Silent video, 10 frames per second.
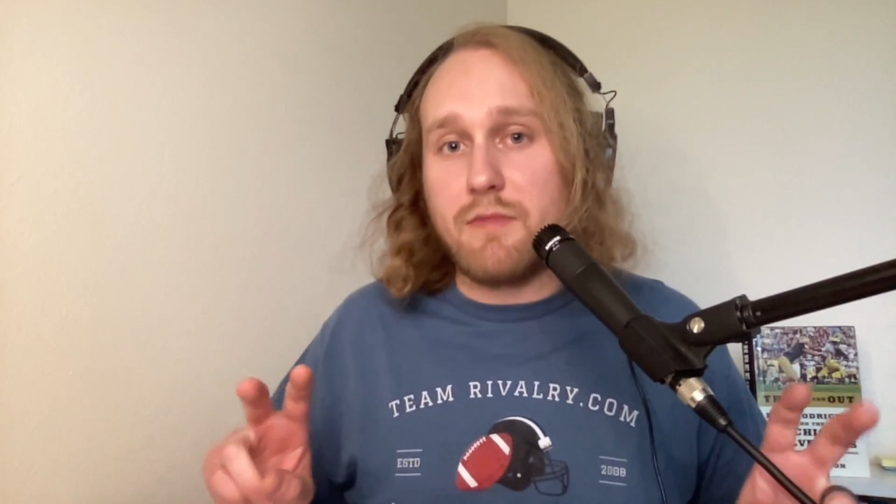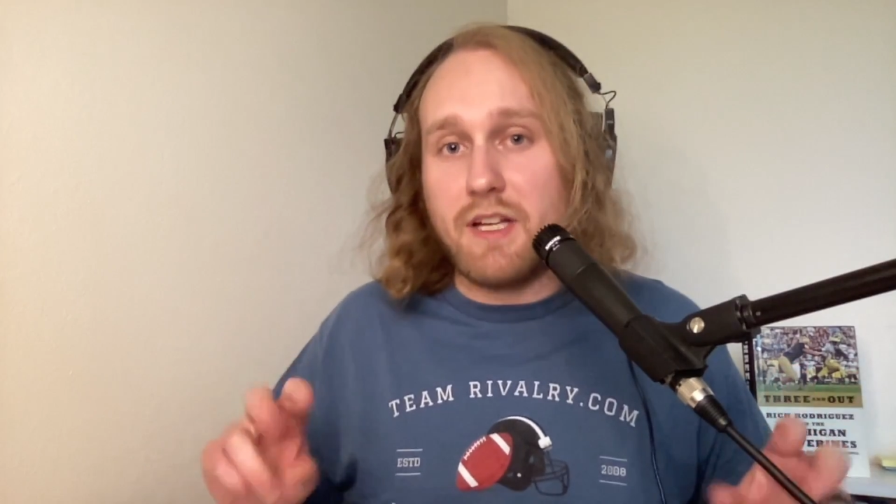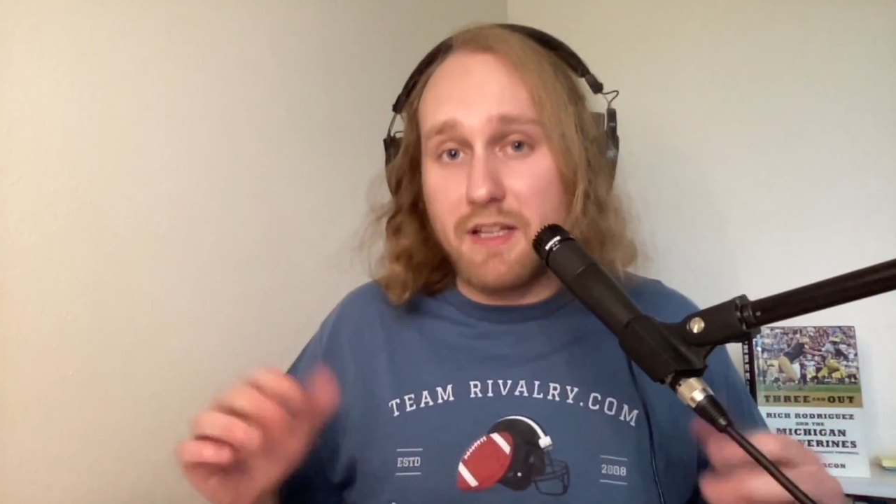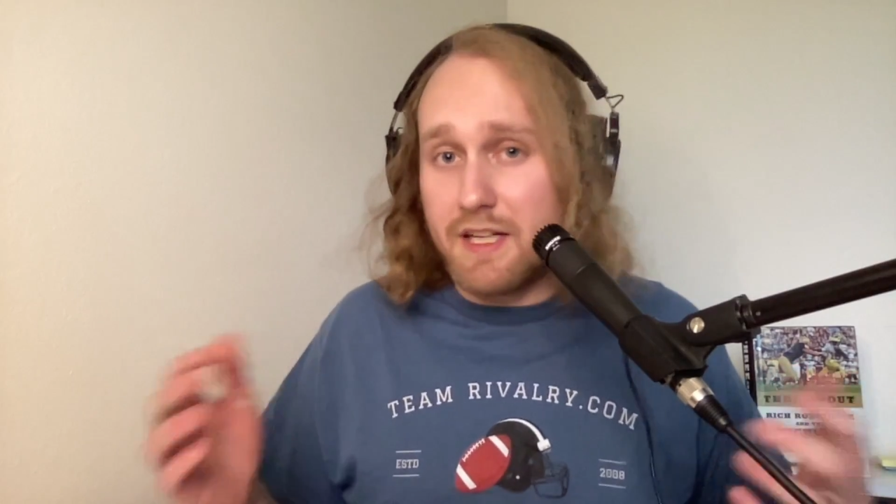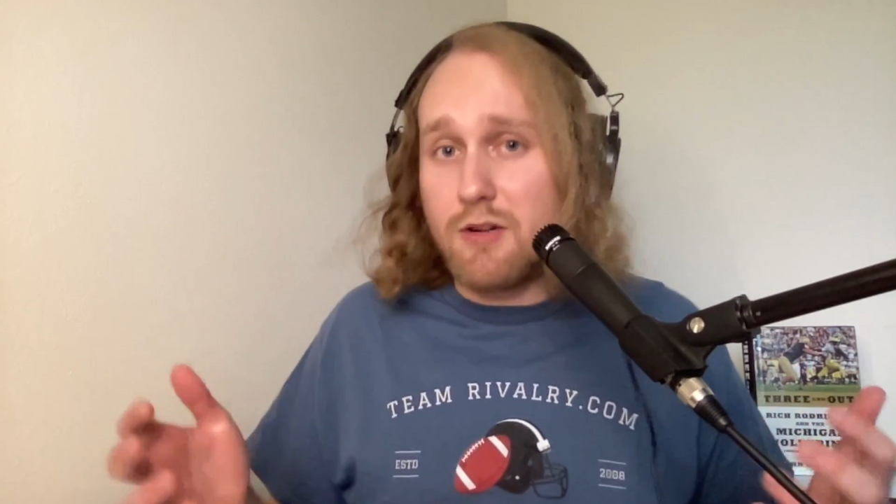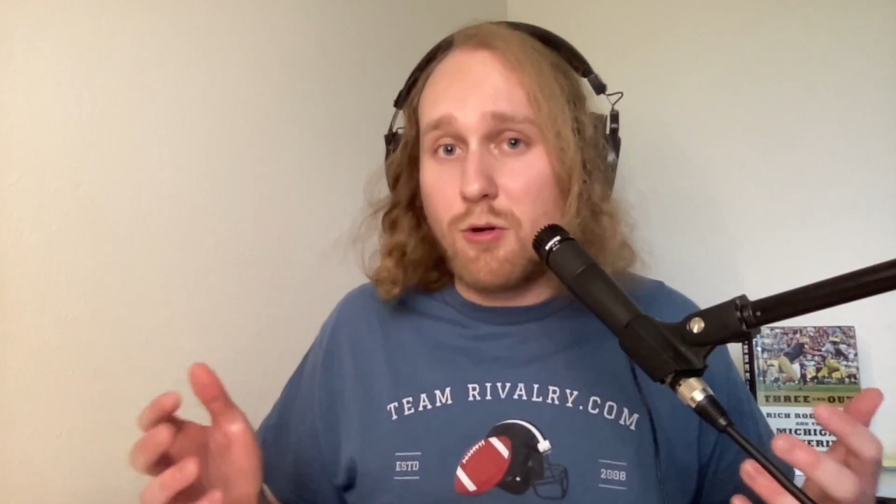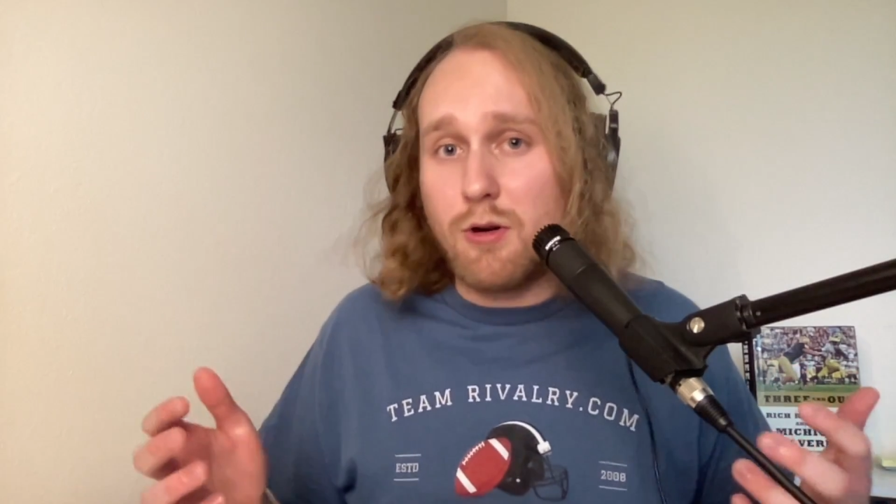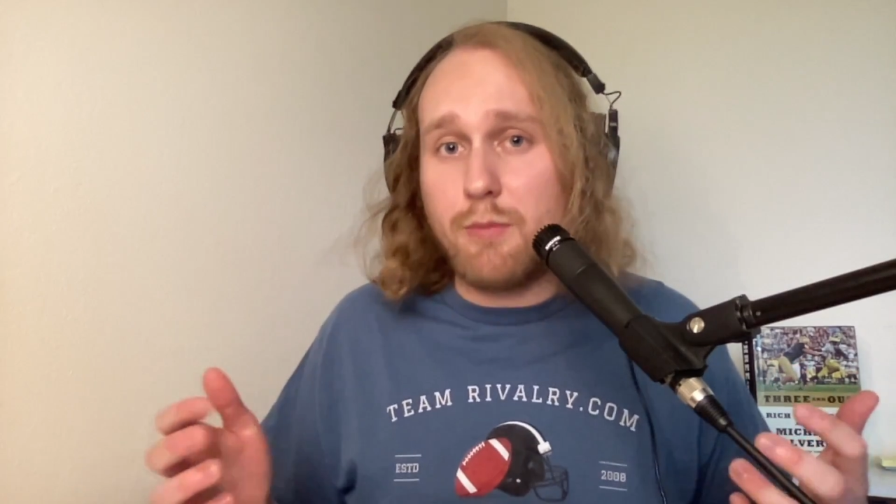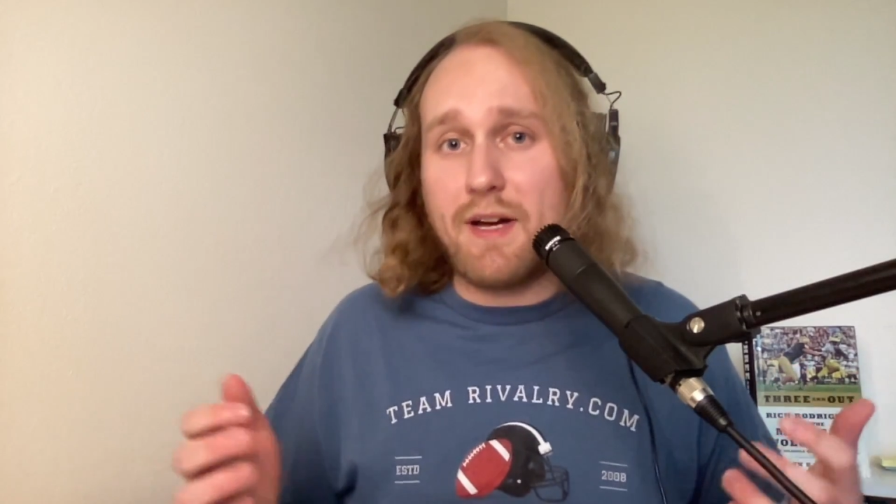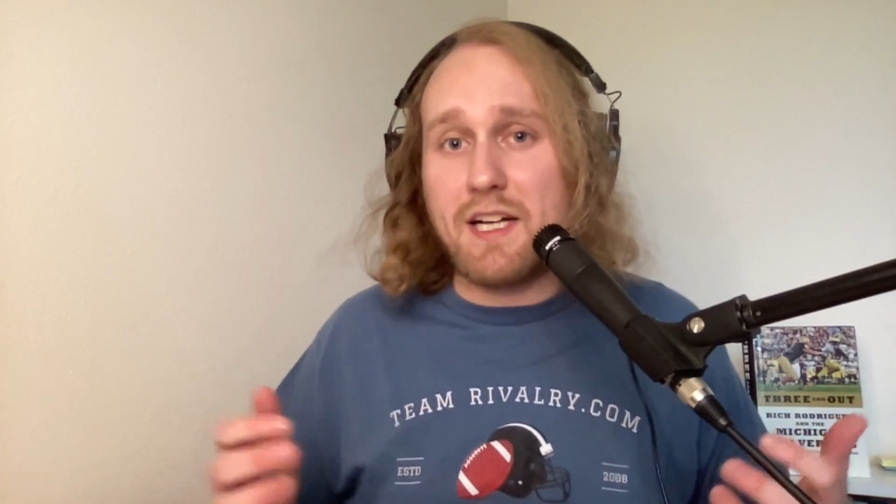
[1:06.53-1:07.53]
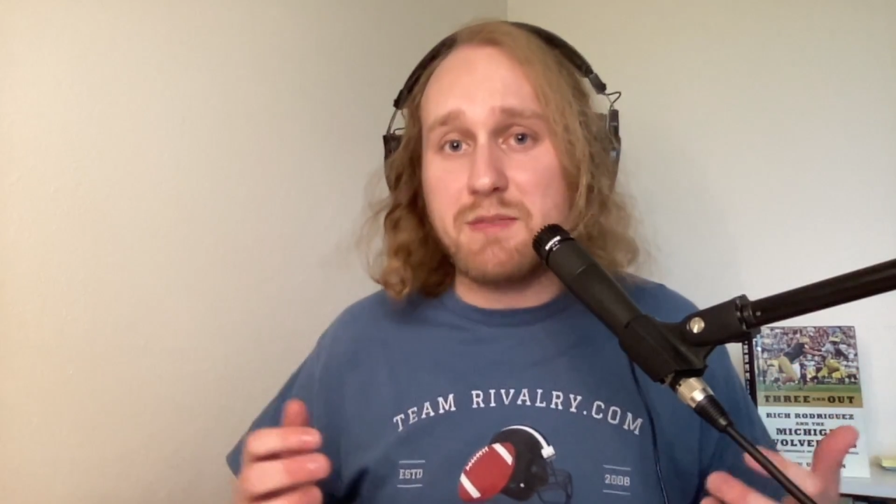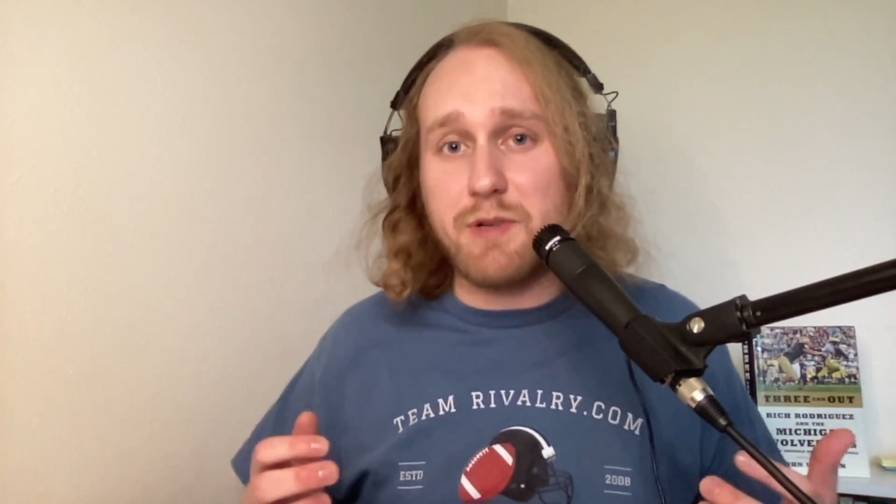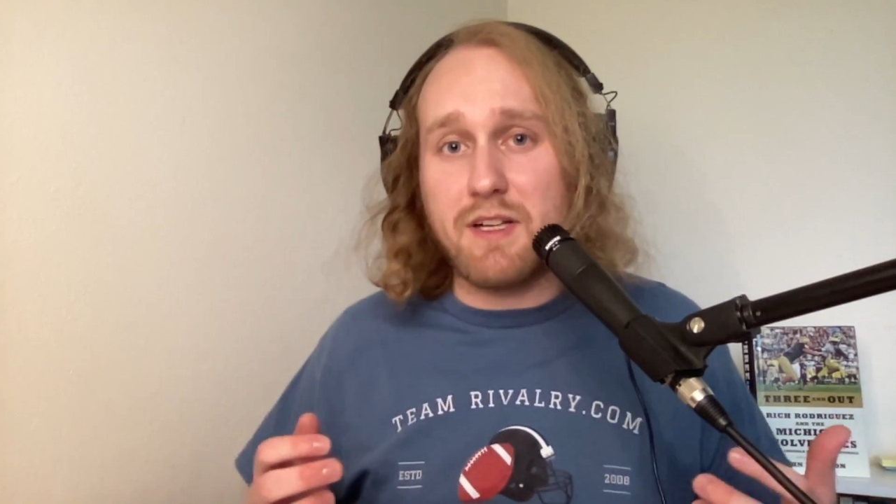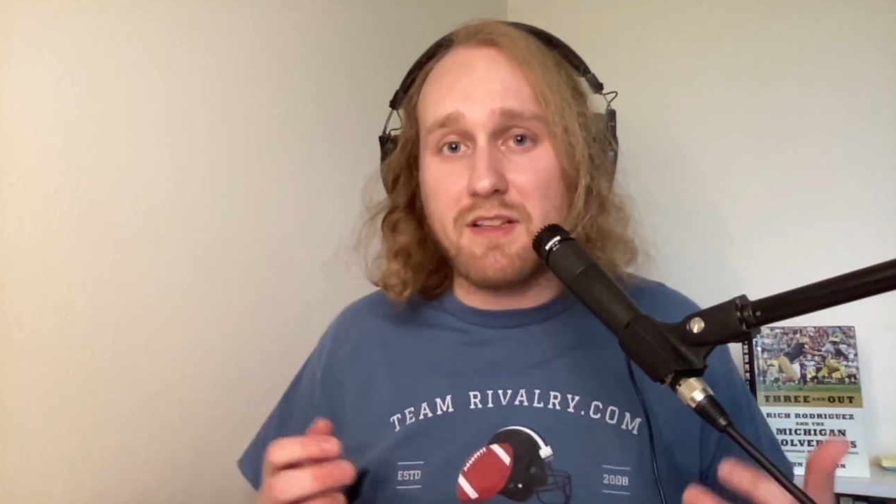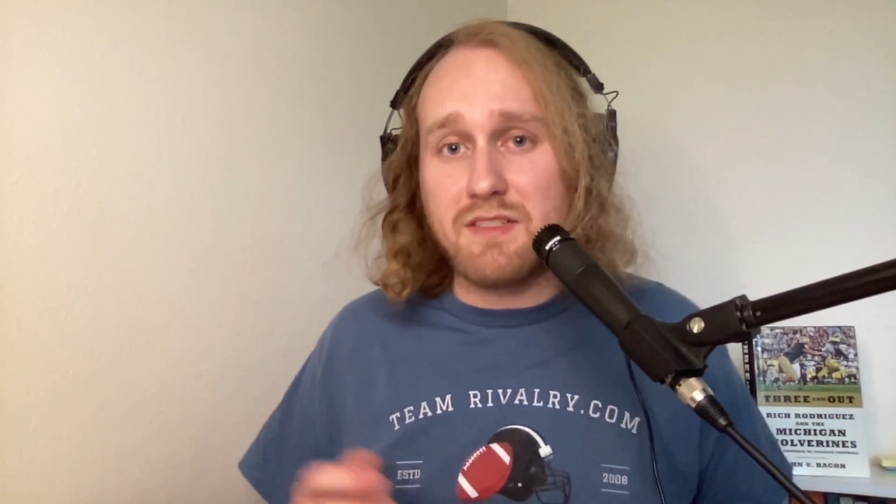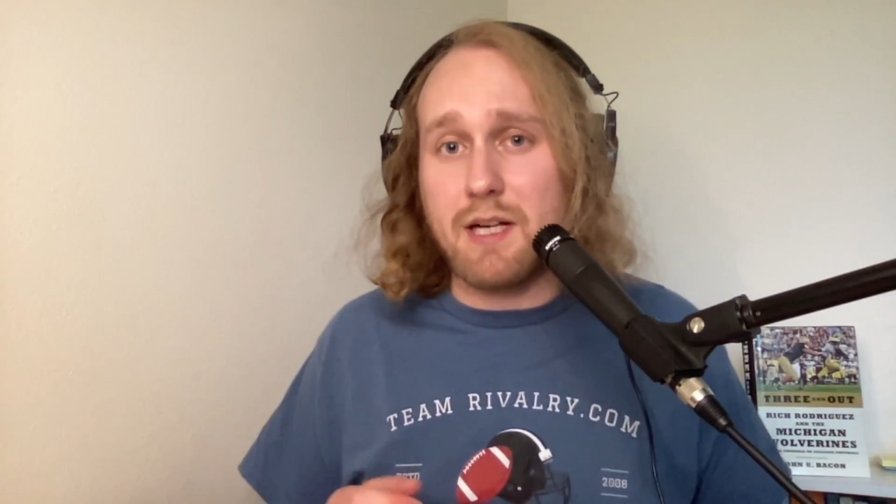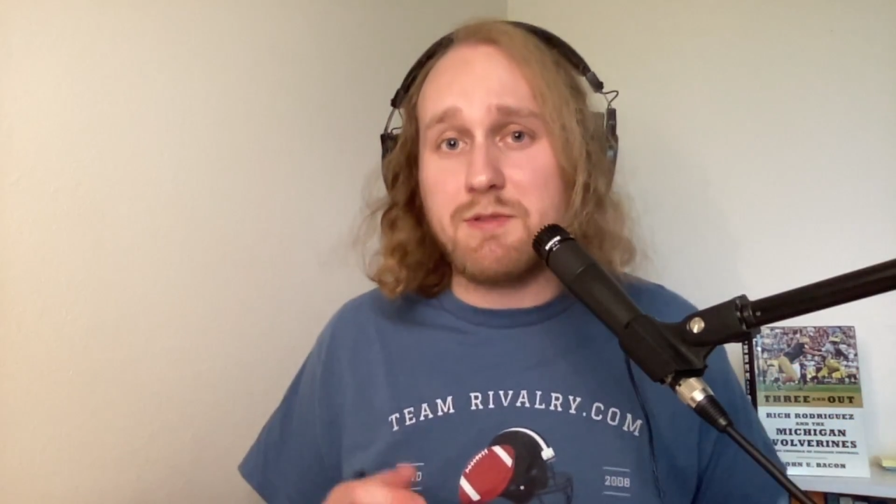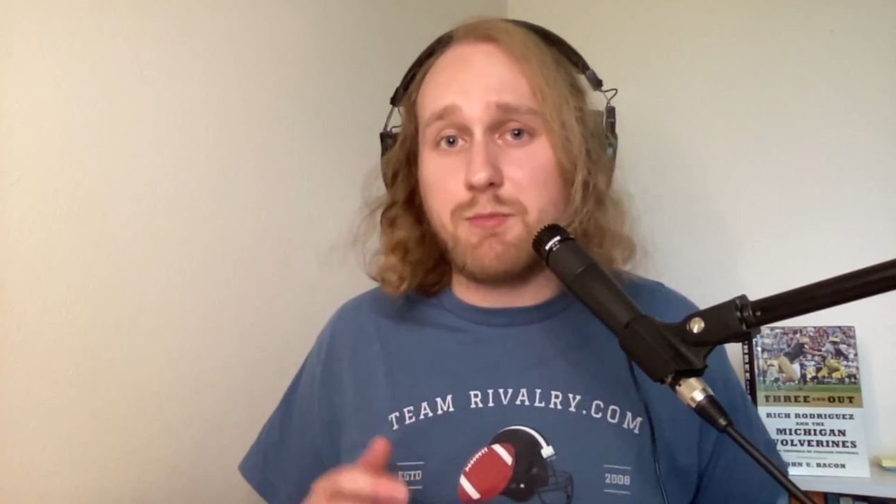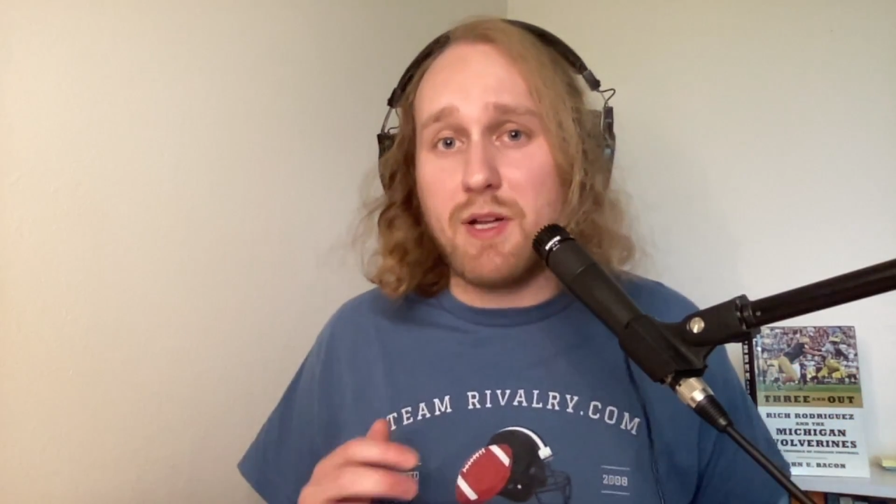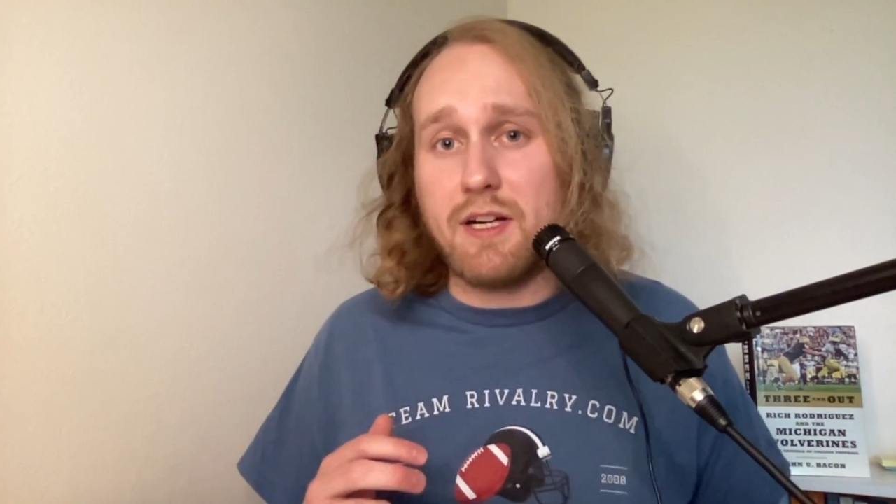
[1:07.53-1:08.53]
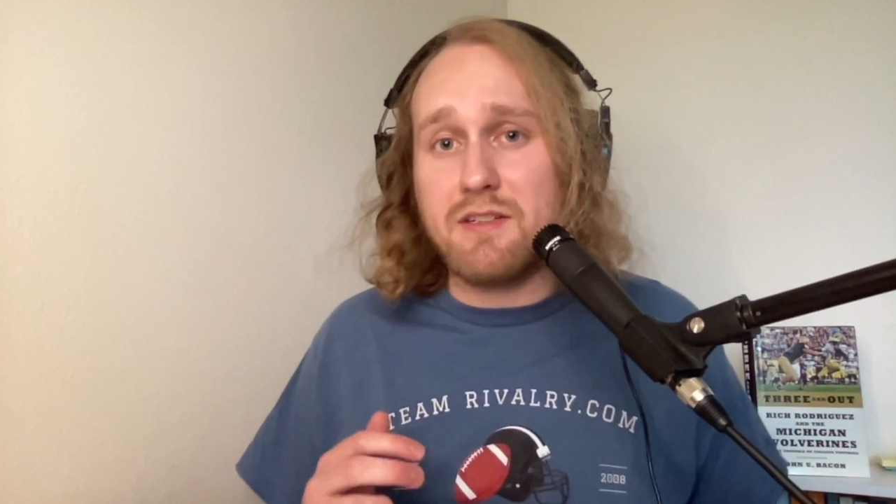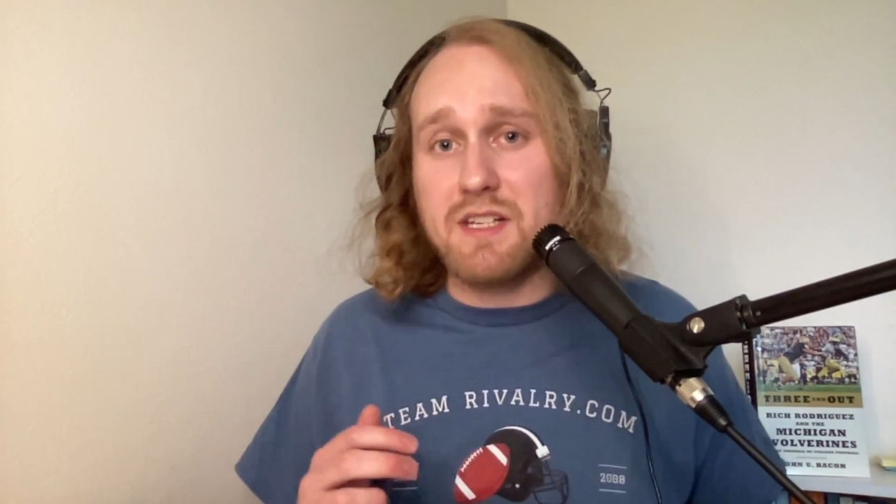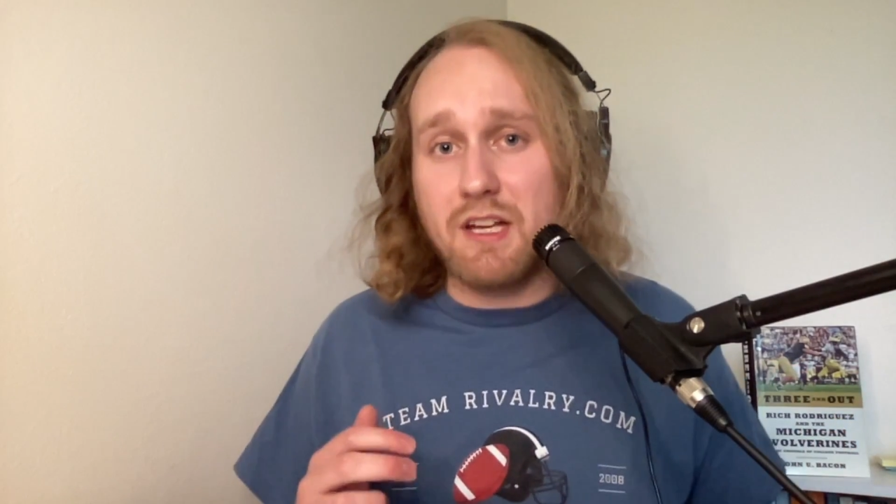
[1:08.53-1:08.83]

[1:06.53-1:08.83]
Elite quarterbacks being the types of players